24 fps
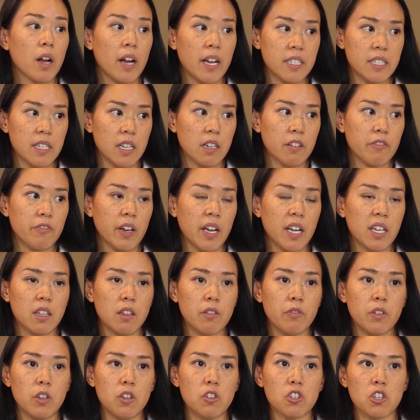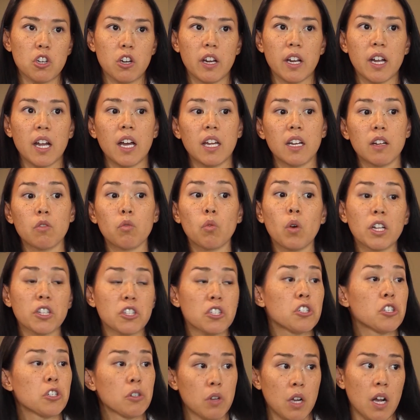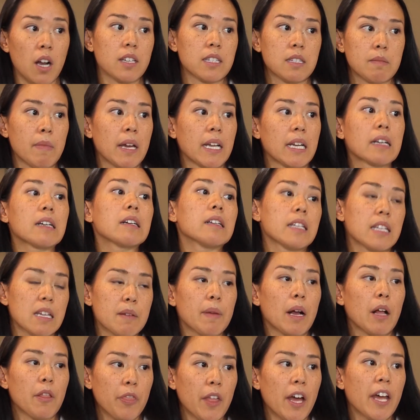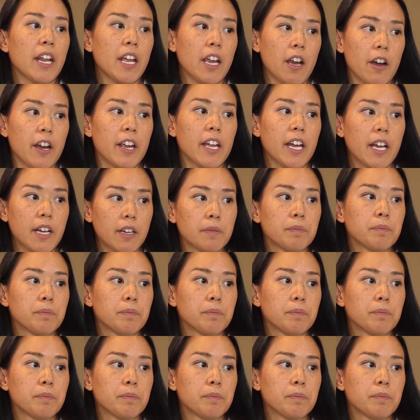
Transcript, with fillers: identify in the future and kind of what to do cosmetically about that area.